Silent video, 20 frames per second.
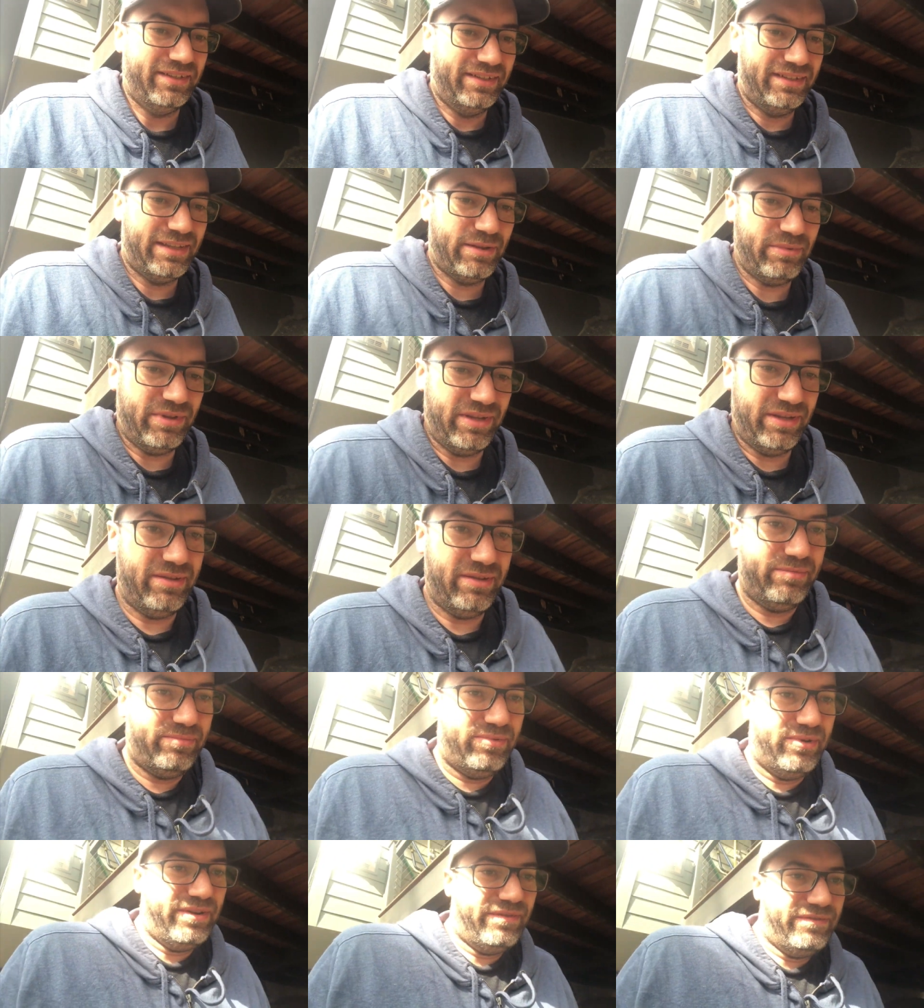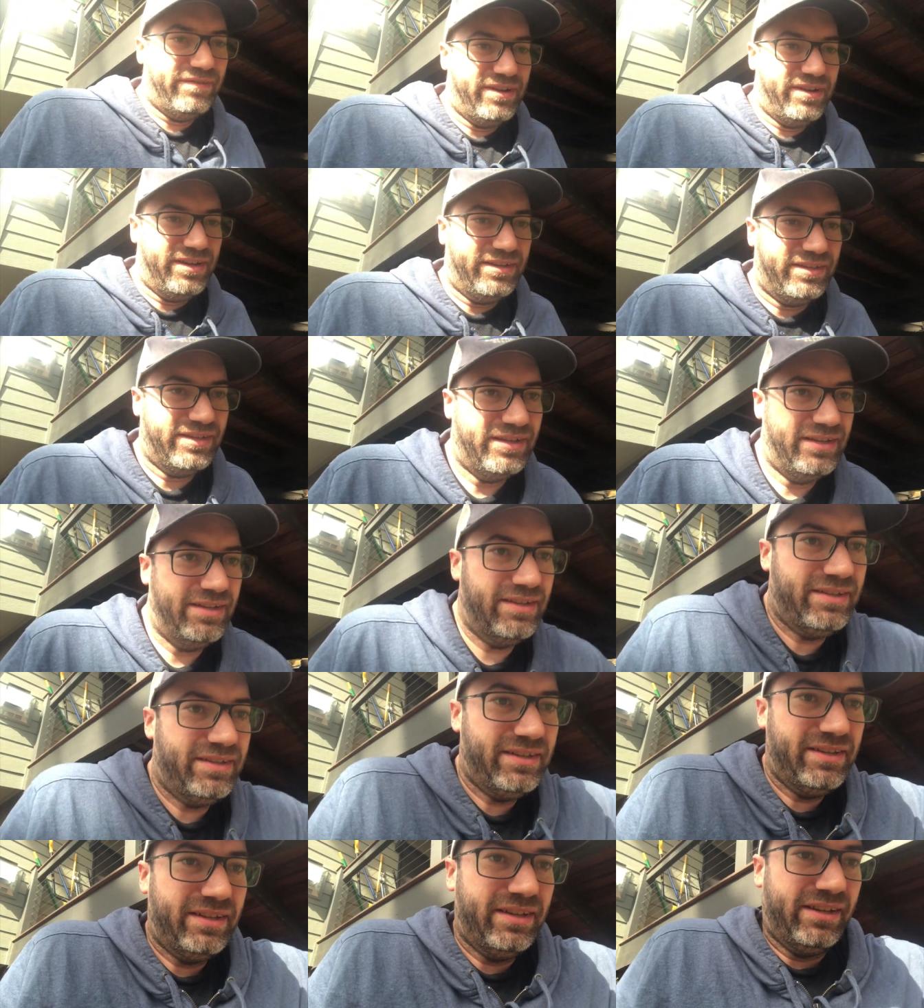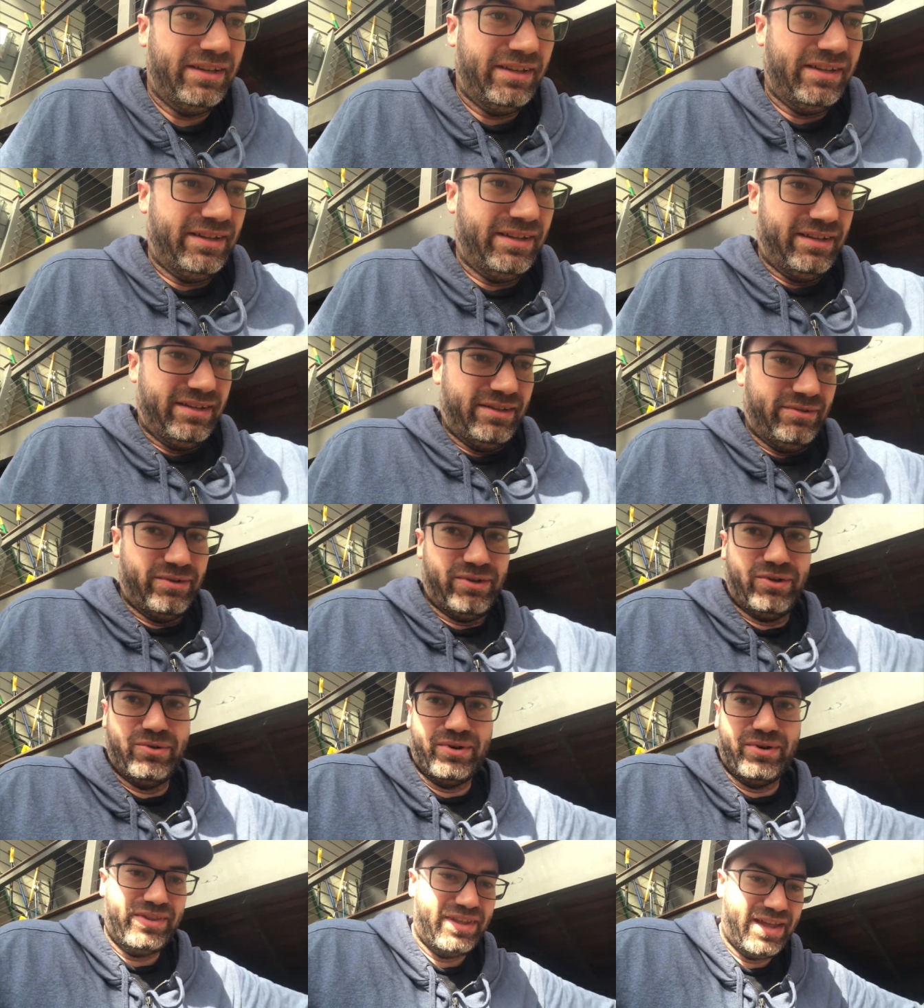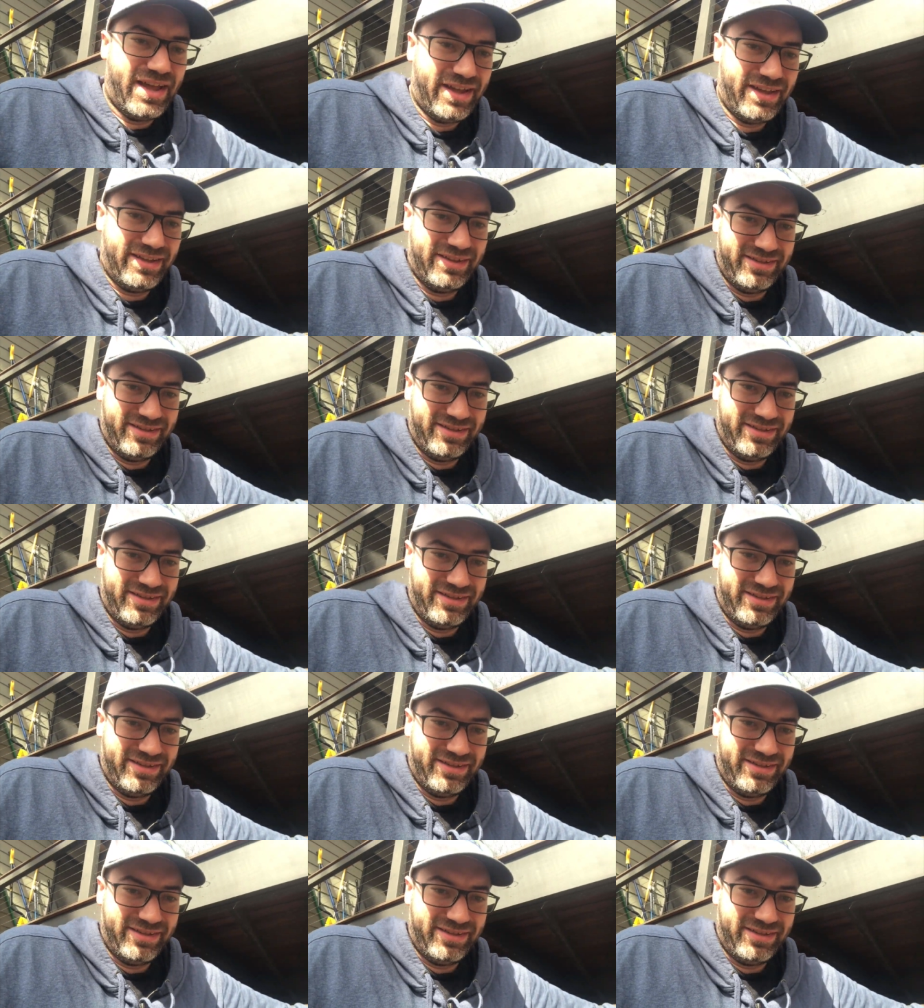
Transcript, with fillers: That'd be pretty funny to record that